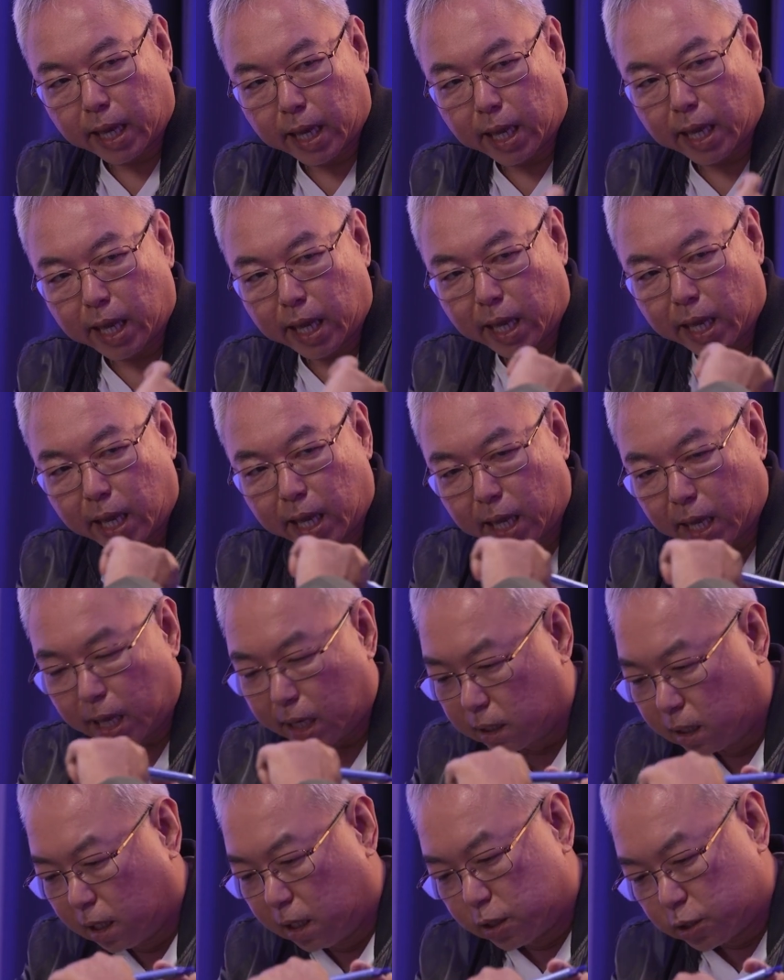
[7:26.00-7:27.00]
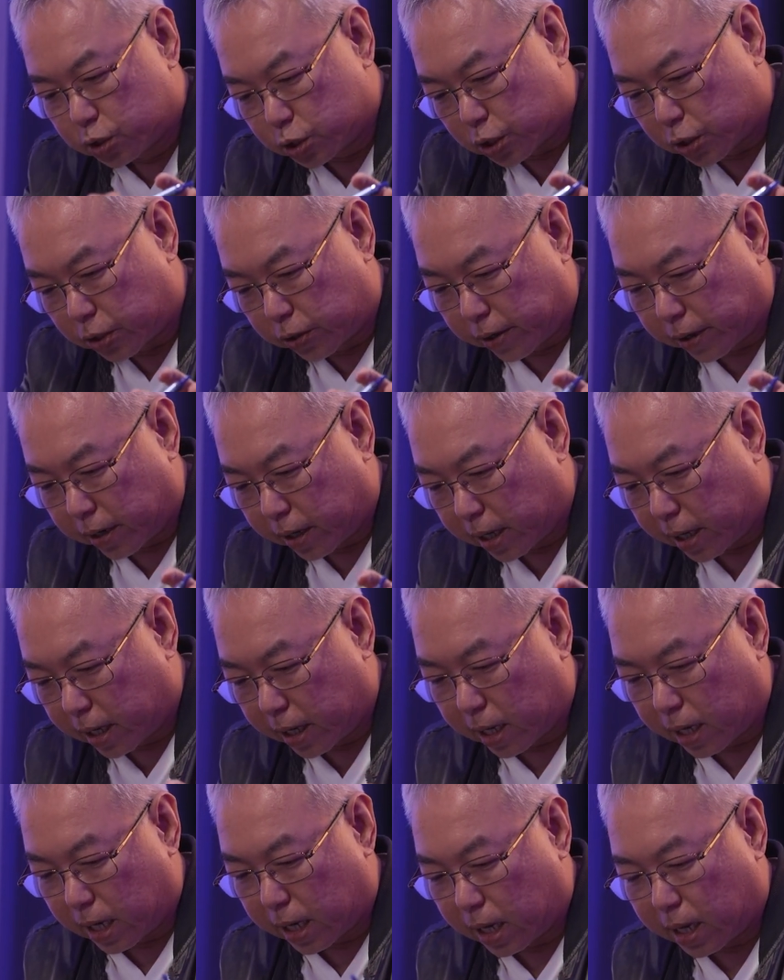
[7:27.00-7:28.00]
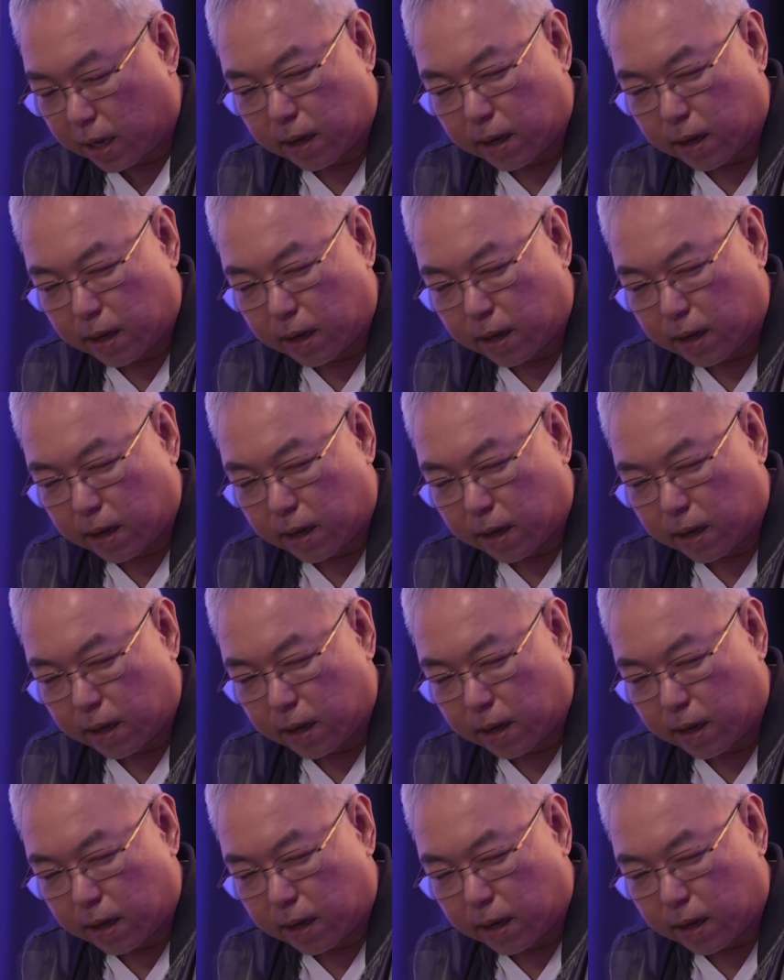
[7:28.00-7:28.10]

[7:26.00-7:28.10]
scrape off the side, make sure